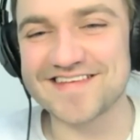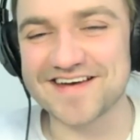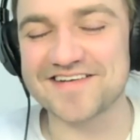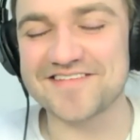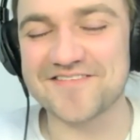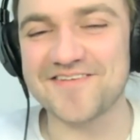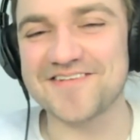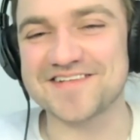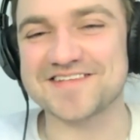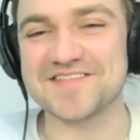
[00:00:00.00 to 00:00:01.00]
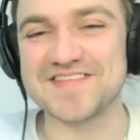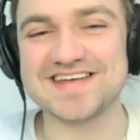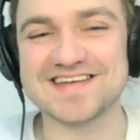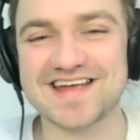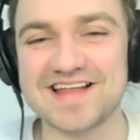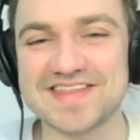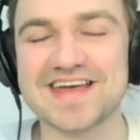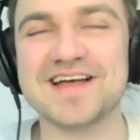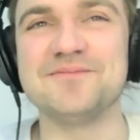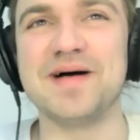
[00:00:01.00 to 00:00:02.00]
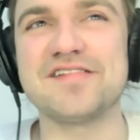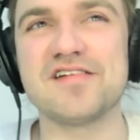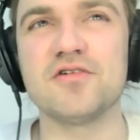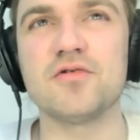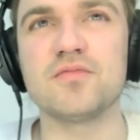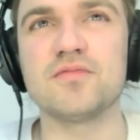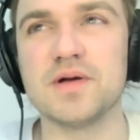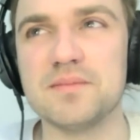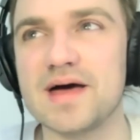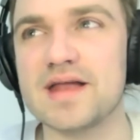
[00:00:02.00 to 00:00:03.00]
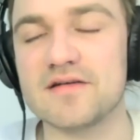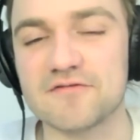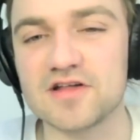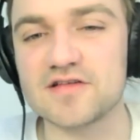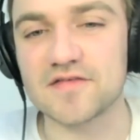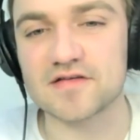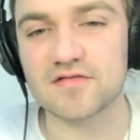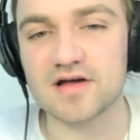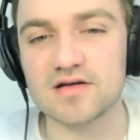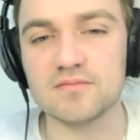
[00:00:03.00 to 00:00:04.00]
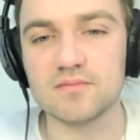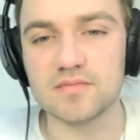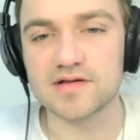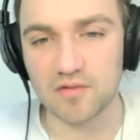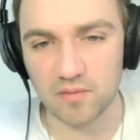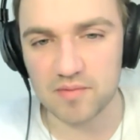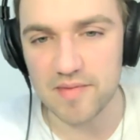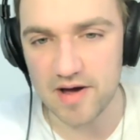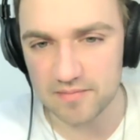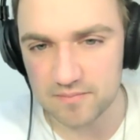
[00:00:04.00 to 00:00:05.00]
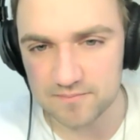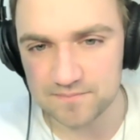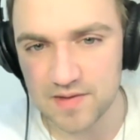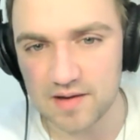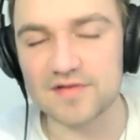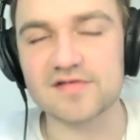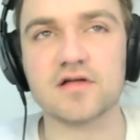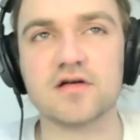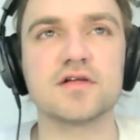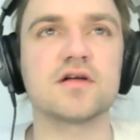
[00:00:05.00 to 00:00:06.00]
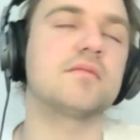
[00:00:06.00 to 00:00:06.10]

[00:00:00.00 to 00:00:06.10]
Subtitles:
yeah, of course. I mean, I think we met at Freeze Fest, right? Is that where we met? I mentioned that earlier.